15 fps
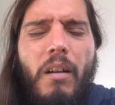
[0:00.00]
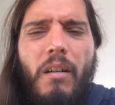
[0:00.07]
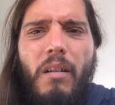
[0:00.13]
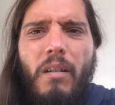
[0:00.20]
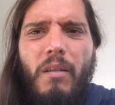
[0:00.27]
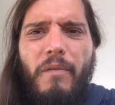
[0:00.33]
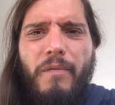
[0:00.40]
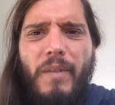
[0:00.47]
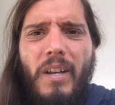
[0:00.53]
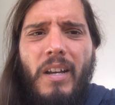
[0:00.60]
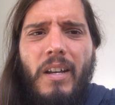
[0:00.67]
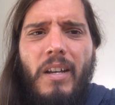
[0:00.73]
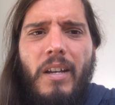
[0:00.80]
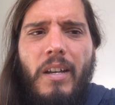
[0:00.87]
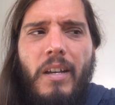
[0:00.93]
of
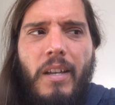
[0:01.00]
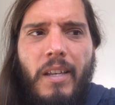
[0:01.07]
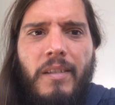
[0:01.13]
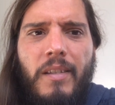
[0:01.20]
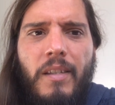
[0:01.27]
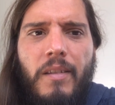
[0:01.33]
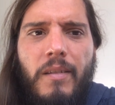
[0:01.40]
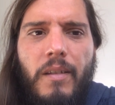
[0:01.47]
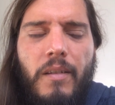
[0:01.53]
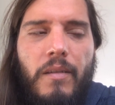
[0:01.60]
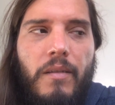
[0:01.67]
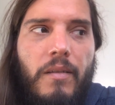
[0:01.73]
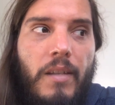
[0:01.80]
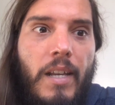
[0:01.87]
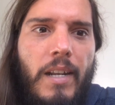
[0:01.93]
uh,
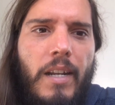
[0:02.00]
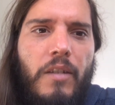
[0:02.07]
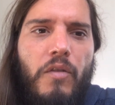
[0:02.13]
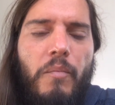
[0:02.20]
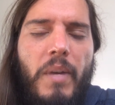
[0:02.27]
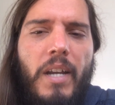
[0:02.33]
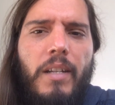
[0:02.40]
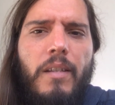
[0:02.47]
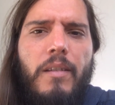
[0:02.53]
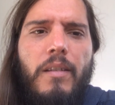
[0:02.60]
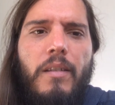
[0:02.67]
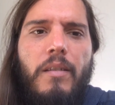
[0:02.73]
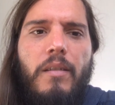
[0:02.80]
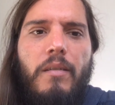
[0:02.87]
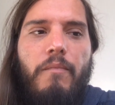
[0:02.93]
existence,
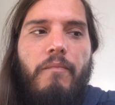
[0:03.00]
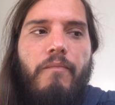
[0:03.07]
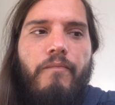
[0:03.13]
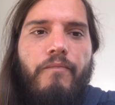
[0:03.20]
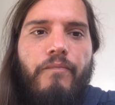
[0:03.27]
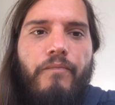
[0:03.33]
electromagnetism.